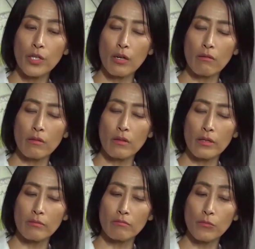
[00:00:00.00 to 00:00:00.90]
you know,
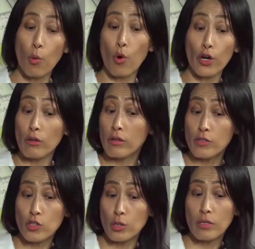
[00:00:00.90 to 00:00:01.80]
the
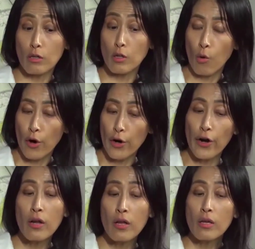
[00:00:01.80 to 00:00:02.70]
world, the geopolitical
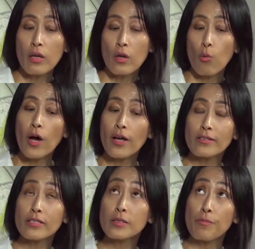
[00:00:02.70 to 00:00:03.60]
order,
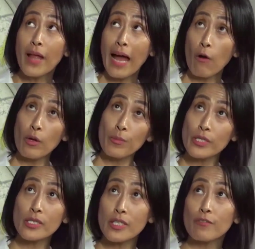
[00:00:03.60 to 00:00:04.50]
was how it
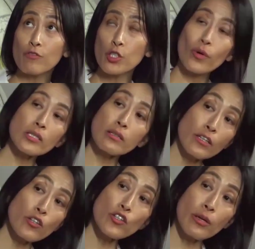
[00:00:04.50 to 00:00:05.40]
perceived
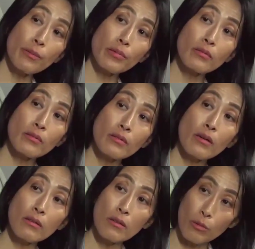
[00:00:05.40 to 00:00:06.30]
US leadership
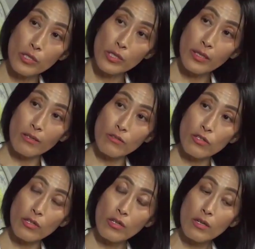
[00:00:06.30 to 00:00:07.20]
on the global
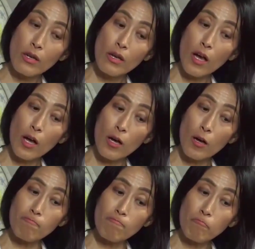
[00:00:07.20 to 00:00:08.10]
stage.
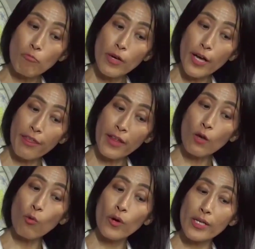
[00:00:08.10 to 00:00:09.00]
Um, I
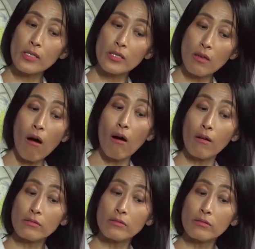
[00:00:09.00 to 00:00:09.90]
think what it
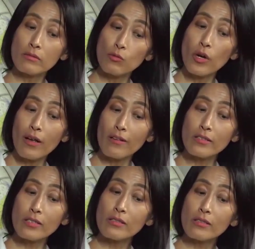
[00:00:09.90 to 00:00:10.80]
saw
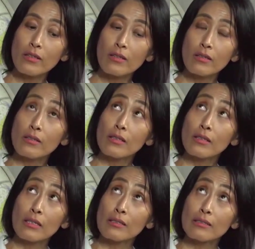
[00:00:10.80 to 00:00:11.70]
was
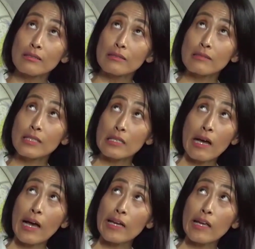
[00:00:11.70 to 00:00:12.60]

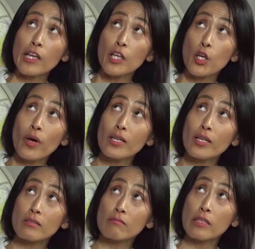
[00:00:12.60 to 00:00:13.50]
declining
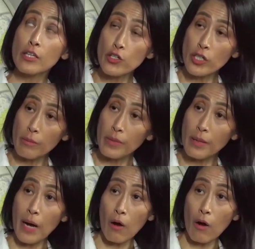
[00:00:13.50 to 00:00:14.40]
US leadership
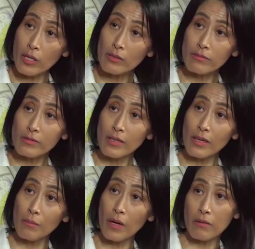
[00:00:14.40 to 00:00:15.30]
power
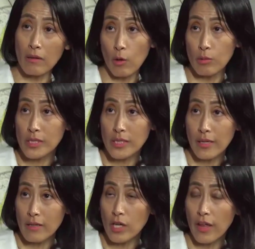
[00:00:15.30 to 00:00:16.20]
um, on the global
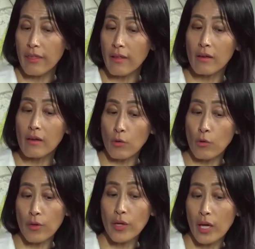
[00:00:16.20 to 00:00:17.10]
stage. I think
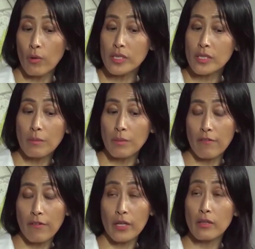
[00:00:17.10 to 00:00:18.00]
North Korea was
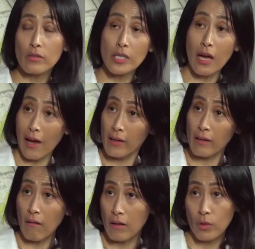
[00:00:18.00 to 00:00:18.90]
keeping a very close
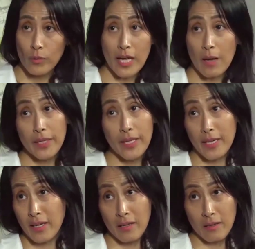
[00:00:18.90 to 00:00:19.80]
eye on what was
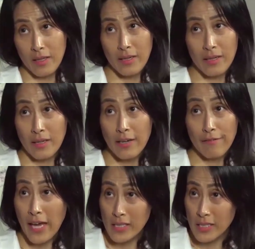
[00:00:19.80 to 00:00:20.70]
happening in, in,
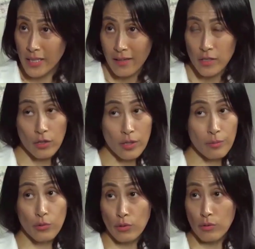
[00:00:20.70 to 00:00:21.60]
in Afghanistan, you know,
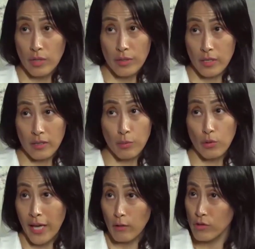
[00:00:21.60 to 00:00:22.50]
the pull, the
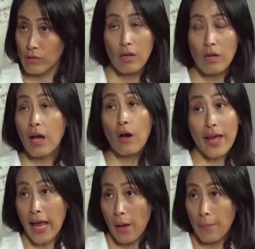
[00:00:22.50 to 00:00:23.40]
pullout,
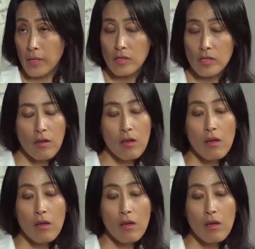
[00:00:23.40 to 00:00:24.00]
how that happened.